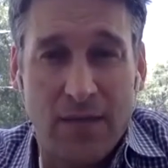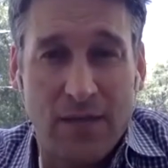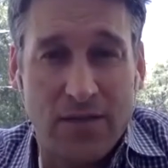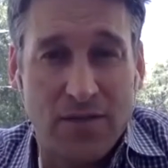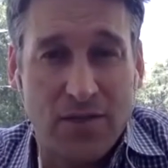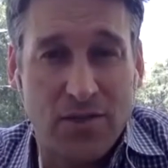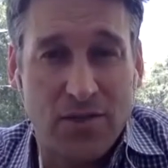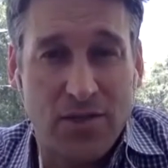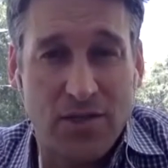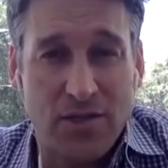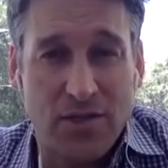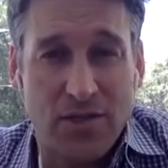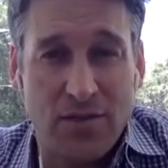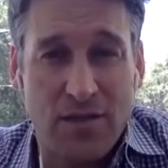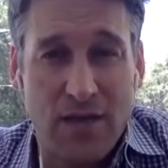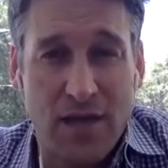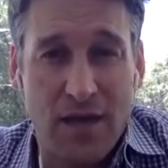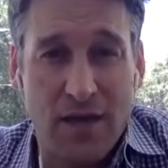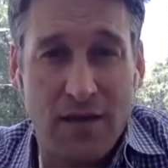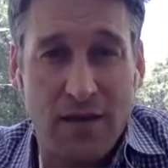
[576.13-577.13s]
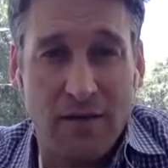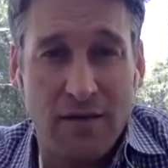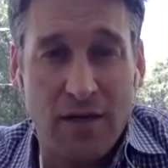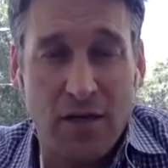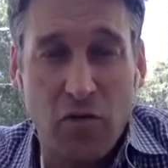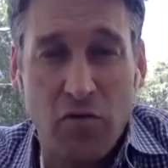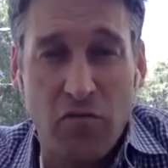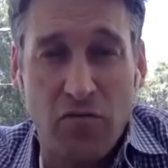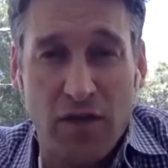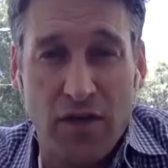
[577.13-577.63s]
suggested that
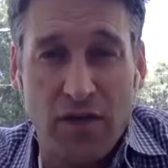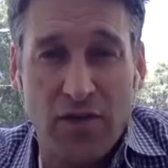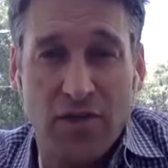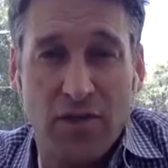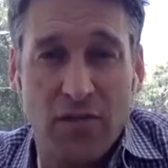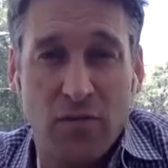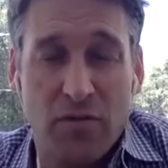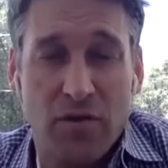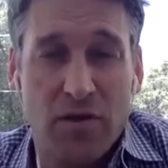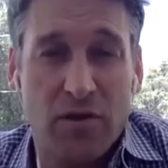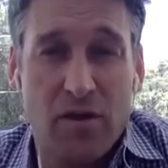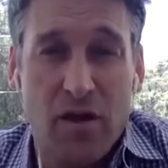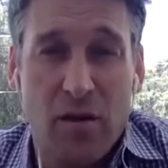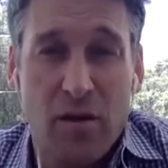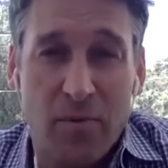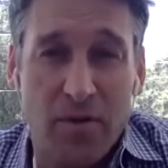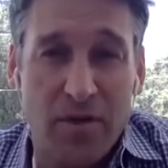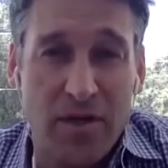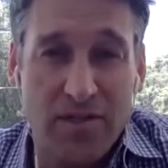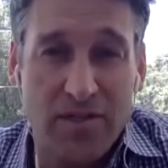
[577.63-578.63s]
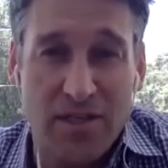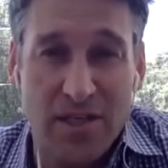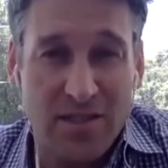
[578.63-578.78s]
innovation within companies